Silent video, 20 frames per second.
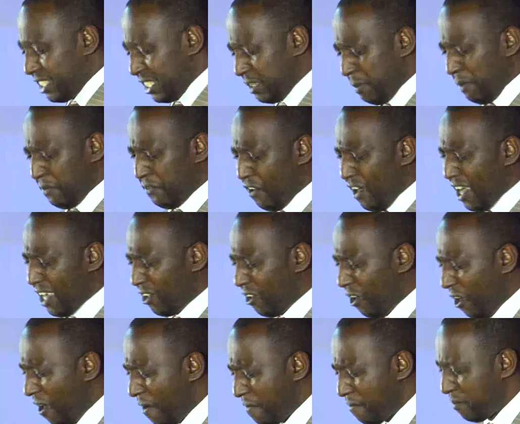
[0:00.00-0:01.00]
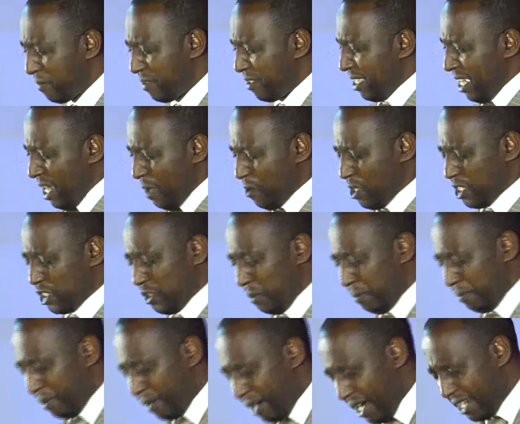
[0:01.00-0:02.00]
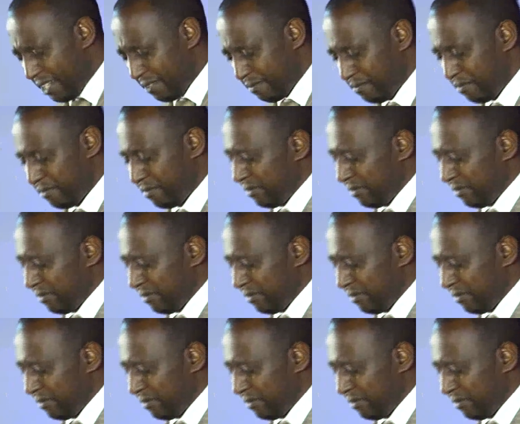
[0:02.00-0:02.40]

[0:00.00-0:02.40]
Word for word: Just before I go, I want to pray.